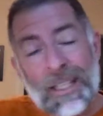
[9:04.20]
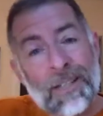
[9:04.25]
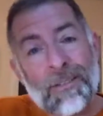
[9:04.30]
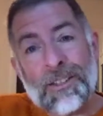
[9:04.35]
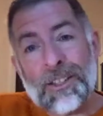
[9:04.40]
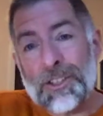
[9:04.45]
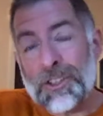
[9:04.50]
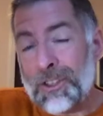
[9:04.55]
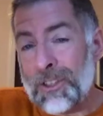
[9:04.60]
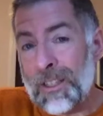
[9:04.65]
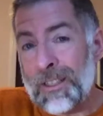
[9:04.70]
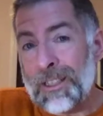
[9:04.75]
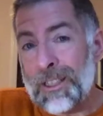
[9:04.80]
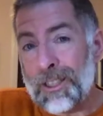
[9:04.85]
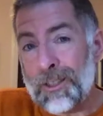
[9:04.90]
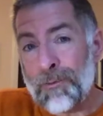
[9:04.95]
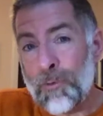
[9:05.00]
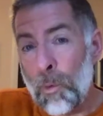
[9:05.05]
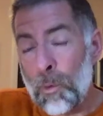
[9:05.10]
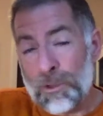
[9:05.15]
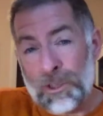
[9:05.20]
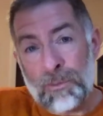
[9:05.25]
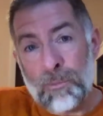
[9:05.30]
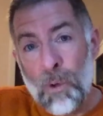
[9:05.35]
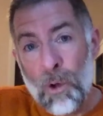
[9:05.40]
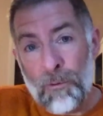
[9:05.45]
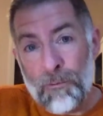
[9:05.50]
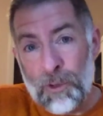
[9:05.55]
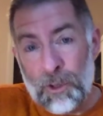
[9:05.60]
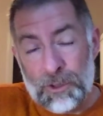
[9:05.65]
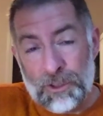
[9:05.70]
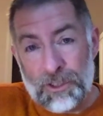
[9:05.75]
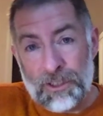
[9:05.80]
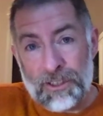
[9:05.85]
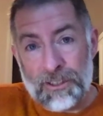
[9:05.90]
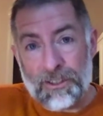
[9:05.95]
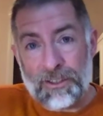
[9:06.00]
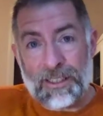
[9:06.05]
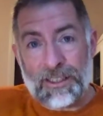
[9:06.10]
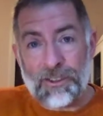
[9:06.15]
even just in these four small
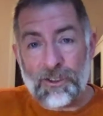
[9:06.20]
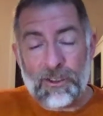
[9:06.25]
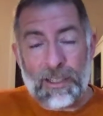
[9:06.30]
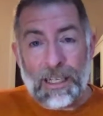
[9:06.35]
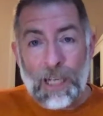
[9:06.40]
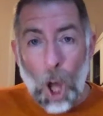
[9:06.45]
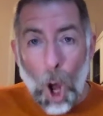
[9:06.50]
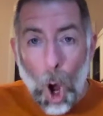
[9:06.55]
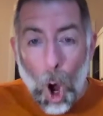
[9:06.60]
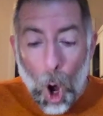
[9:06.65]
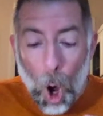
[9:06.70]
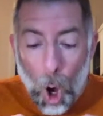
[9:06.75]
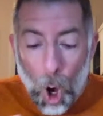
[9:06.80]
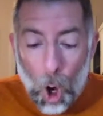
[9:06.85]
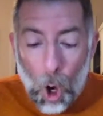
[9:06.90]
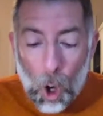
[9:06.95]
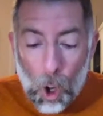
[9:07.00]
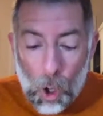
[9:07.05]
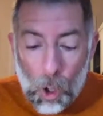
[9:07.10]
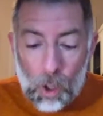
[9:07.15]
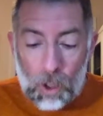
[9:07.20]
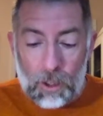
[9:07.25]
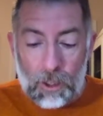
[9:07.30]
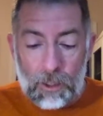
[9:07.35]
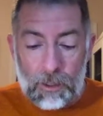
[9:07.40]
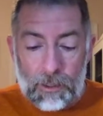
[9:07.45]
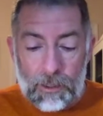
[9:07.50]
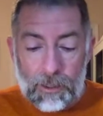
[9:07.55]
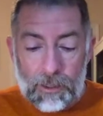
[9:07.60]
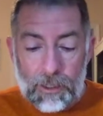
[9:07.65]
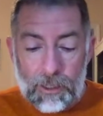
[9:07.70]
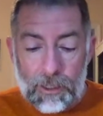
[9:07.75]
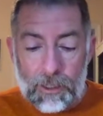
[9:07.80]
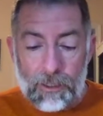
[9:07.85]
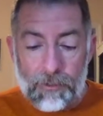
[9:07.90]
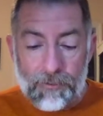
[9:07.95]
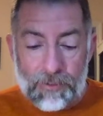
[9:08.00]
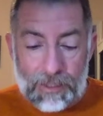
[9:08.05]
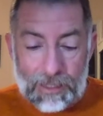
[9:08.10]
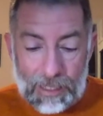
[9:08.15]
verses is that all
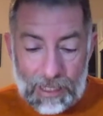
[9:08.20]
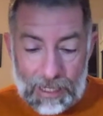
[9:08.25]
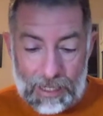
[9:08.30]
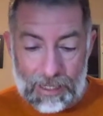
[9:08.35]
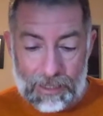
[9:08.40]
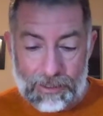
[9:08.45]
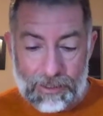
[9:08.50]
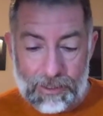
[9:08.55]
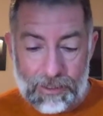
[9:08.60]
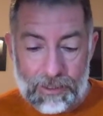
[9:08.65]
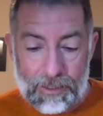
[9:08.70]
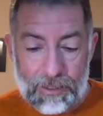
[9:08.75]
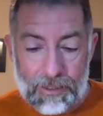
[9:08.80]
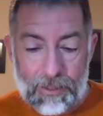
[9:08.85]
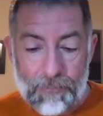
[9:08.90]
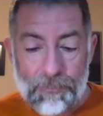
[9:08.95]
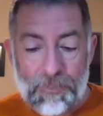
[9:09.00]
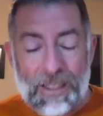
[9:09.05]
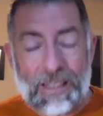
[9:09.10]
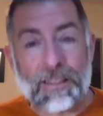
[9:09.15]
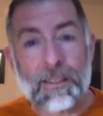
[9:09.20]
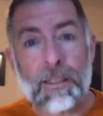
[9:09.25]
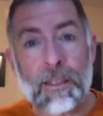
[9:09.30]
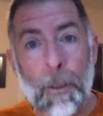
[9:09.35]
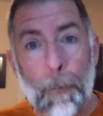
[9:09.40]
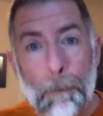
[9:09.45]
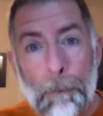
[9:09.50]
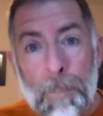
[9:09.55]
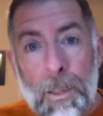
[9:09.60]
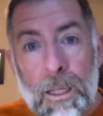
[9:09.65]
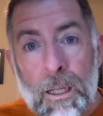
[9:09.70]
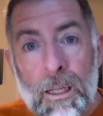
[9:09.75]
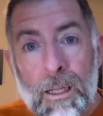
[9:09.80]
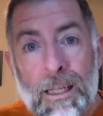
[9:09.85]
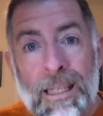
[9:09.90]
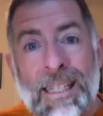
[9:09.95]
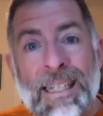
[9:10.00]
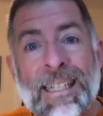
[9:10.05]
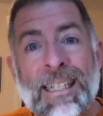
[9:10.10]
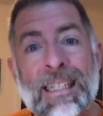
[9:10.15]
of God is
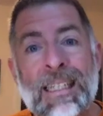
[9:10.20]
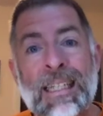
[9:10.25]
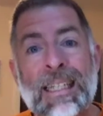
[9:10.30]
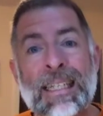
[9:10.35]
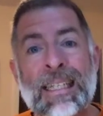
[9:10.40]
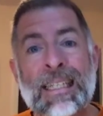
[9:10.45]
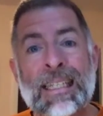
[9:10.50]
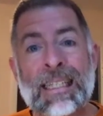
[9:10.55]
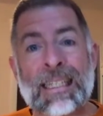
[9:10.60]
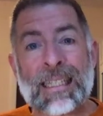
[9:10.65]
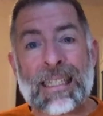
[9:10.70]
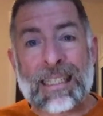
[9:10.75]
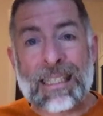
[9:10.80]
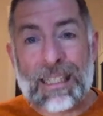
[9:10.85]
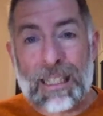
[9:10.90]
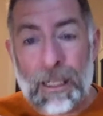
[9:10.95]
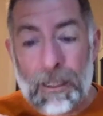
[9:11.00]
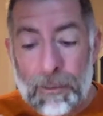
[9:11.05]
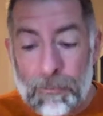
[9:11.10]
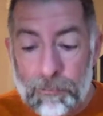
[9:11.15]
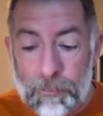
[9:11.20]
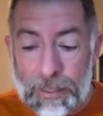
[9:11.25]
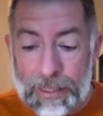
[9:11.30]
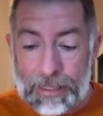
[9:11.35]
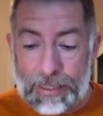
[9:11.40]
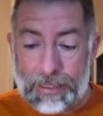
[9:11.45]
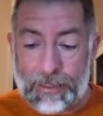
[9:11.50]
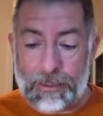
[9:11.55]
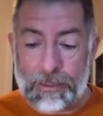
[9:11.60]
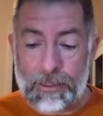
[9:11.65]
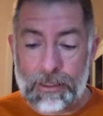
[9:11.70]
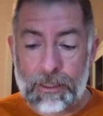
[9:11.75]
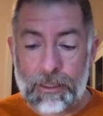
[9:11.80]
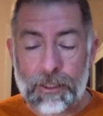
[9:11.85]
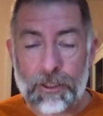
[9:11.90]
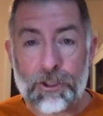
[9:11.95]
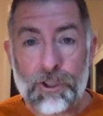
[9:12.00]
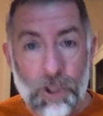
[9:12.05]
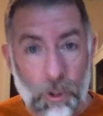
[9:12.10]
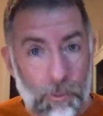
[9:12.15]
completely committed
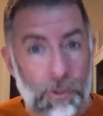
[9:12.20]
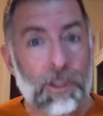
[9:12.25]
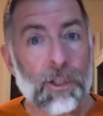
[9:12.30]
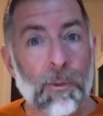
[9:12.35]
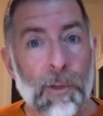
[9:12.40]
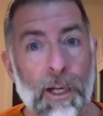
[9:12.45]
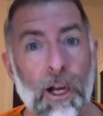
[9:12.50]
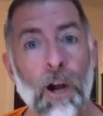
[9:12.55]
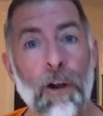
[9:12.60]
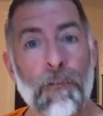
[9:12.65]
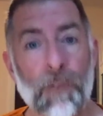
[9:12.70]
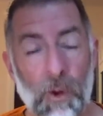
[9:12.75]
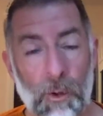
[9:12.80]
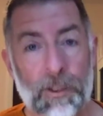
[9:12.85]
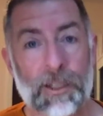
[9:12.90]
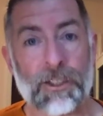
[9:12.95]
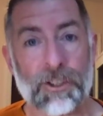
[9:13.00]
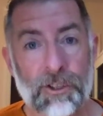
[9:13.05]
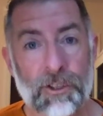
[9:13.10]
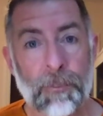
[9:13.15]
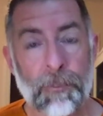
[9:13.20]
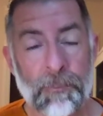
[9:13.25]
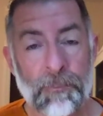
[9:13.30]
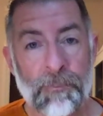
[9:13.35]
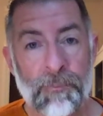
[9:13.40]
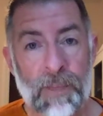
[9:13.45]
to renewing our focus.